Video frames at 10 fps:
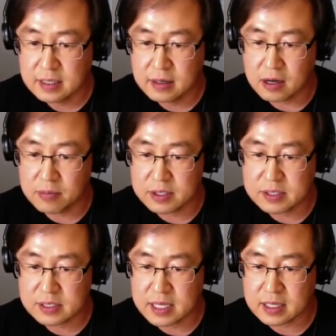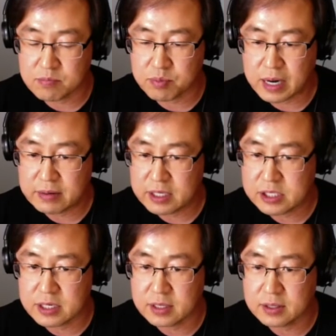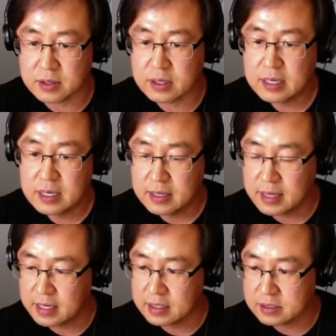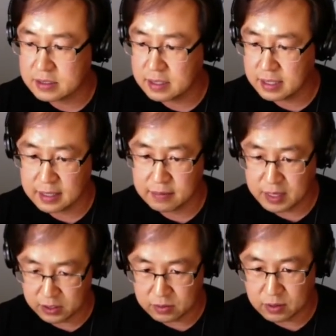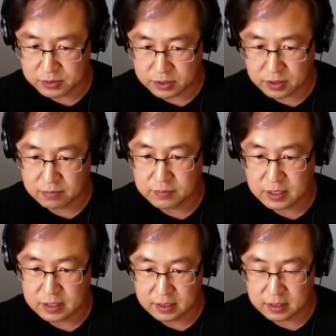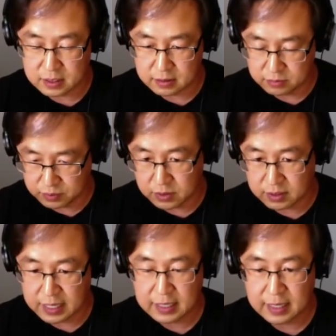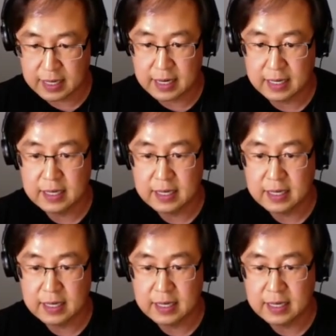almost slightly brownish color that is that you observe with your naked eye.